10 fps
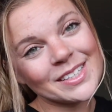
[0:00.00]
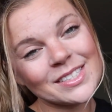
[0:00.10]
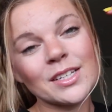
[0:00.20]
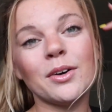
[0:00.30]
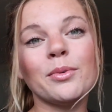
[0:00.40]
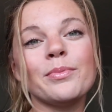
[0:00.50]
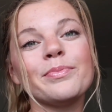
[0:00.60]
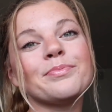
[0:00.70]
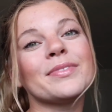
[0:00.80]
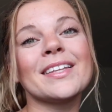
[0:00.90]
So
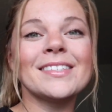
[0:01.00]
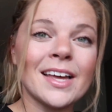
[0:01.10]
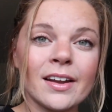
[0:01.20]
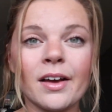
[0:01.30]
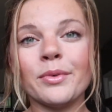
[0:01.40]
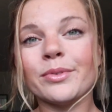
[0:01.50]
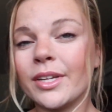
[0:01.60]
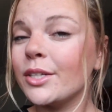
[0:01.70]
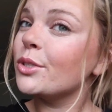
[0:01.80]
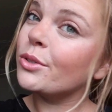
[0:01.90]
let's head out
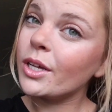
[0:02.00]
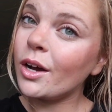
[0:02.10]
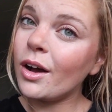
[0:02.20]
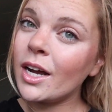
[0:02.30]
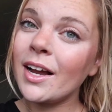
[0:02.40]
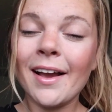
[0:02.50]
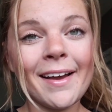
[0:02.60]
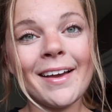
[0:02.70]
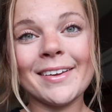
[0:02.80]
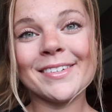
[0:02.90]
to the car
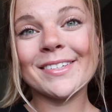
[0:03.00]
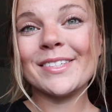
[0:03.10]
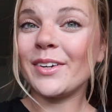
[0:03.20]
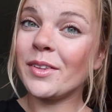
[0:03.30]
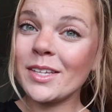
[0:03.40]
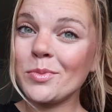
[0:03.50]
and start this